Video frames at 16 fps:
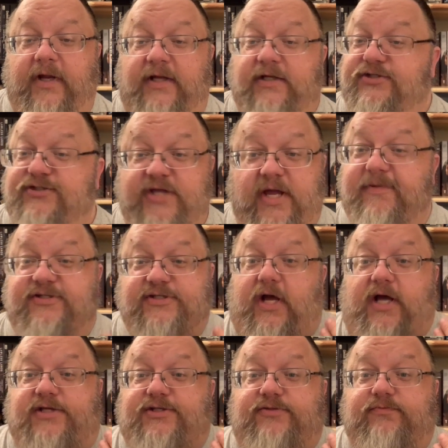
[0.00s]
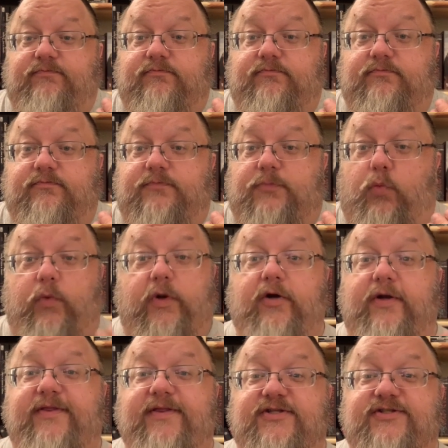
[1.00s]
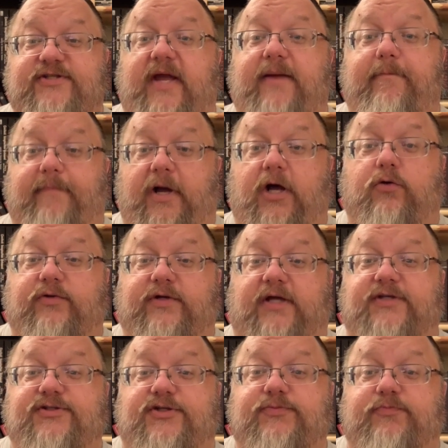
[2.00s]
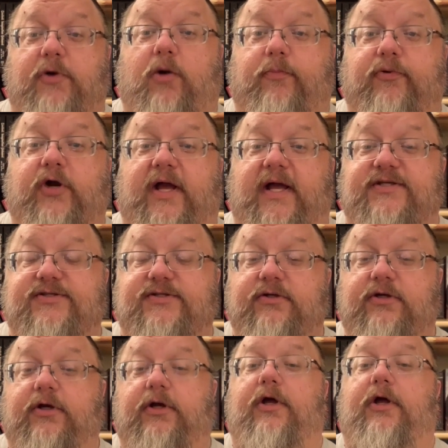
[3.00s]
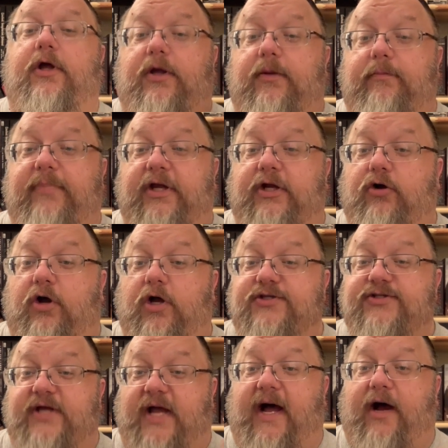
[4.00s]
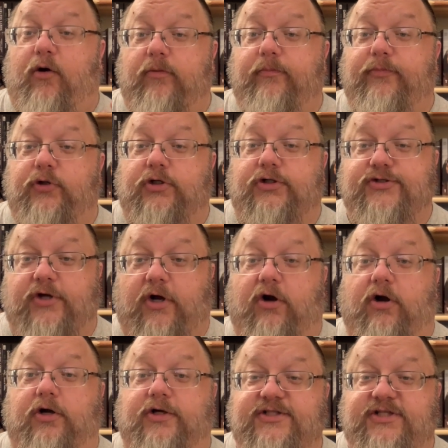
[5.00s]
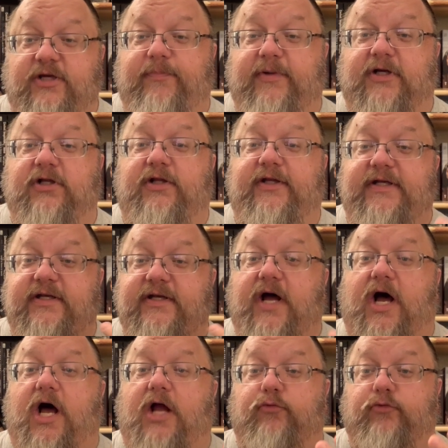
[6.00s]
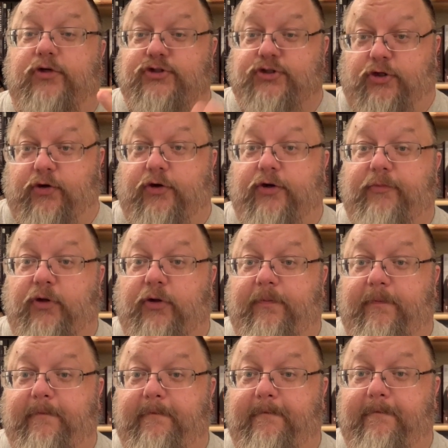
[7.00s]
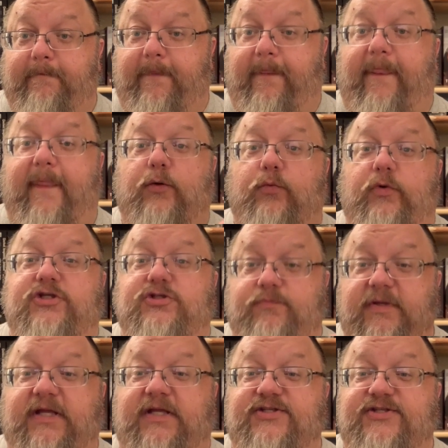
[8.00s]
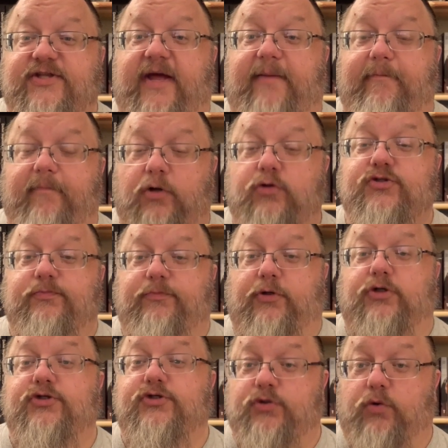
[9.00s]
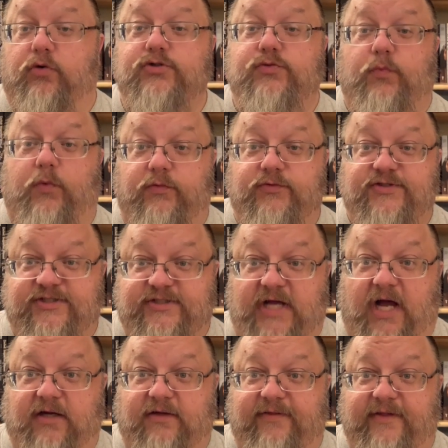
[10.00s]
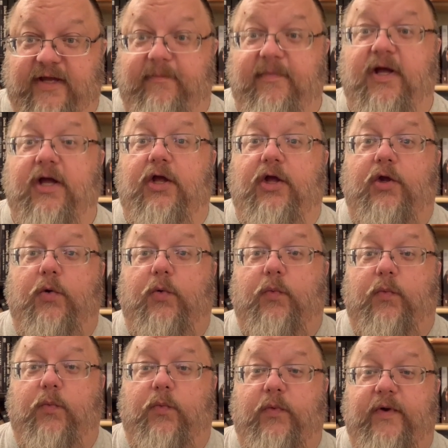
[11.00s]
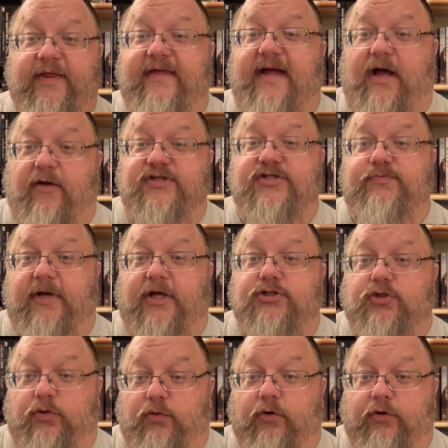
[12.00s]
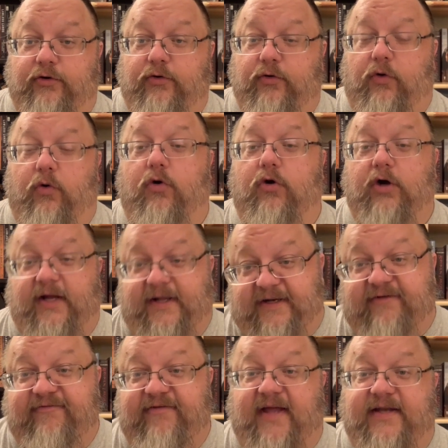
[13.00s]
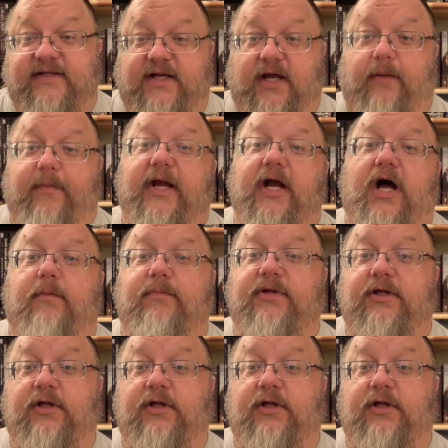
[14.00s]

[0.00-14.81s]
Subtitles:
Same as us. We're in the same boat as a small press because our books are typically not returnable, which means that most bookstores won't stock them without a special order or an event coming up.